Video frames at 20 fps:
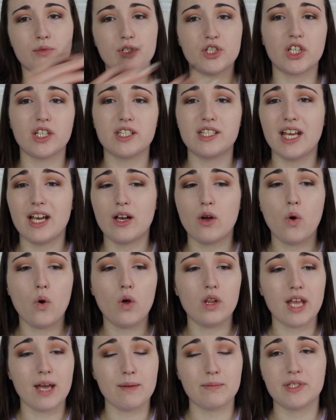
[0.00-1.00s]
I'm just going to take
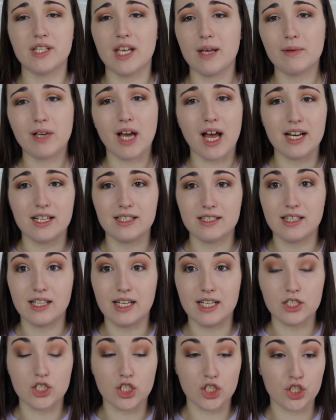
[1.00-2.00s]
all them same colours
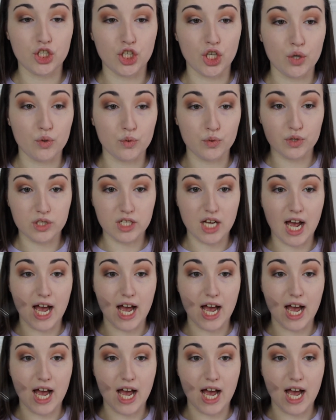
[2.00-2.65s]
that I just used